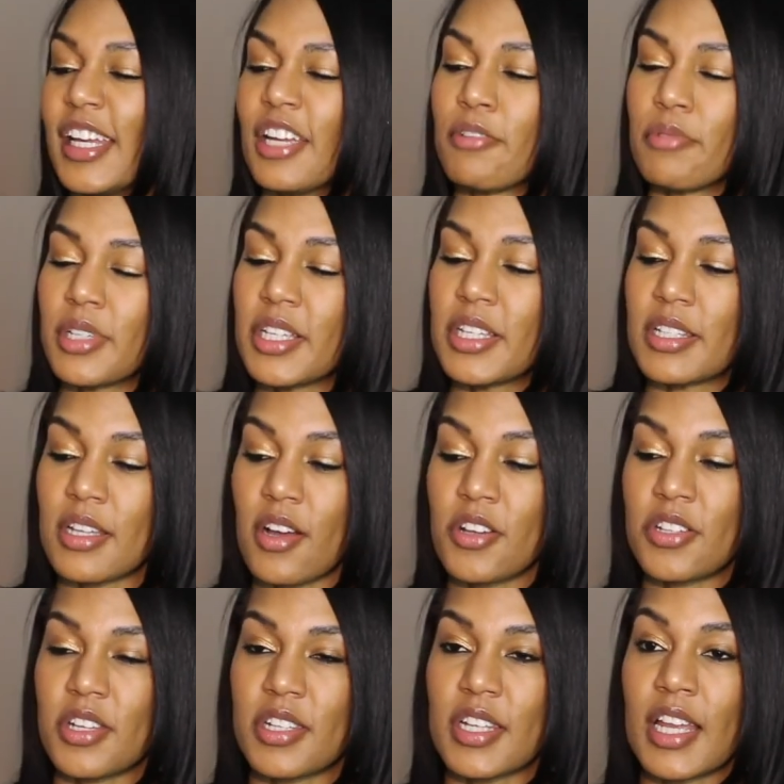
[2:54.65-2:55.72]
It really
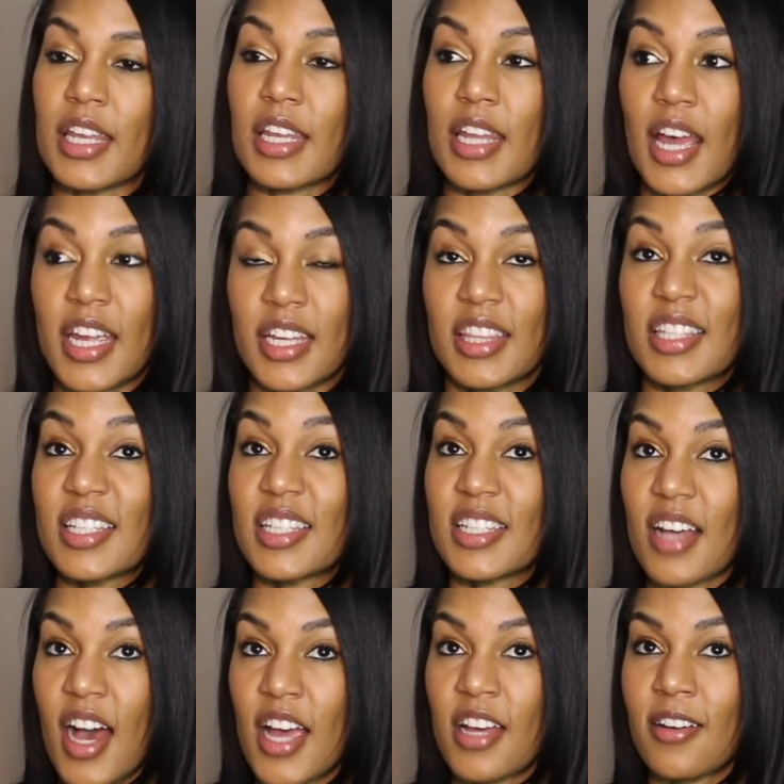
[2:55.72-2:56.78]
sucks because I like the
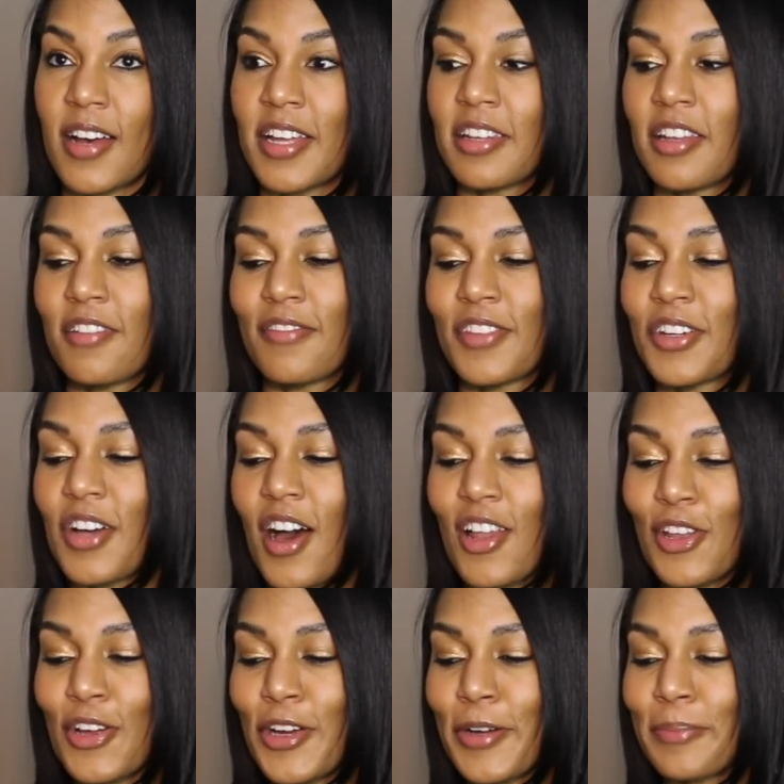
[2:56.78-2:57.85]
style, I love the
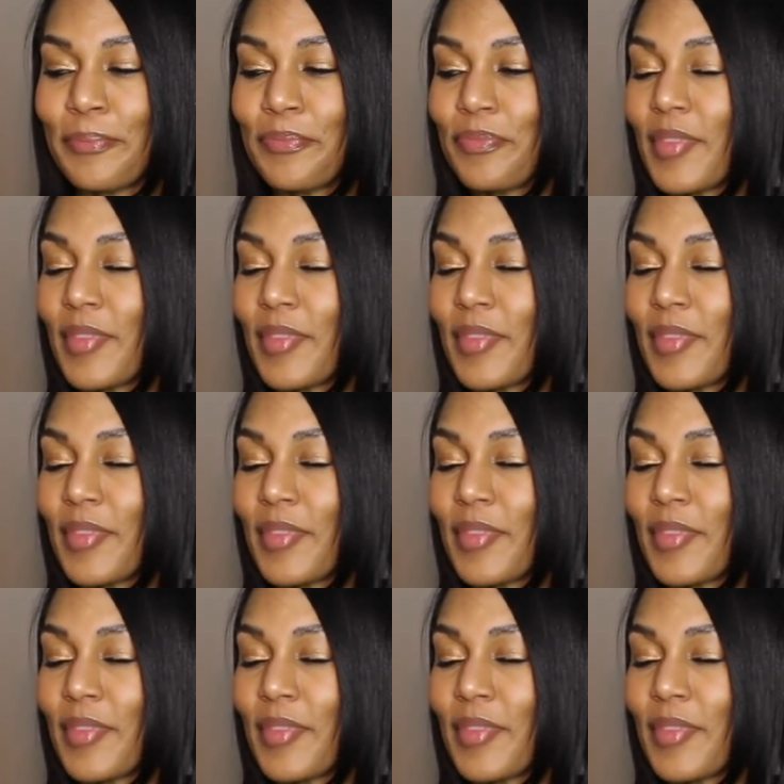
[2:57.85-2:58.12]
color.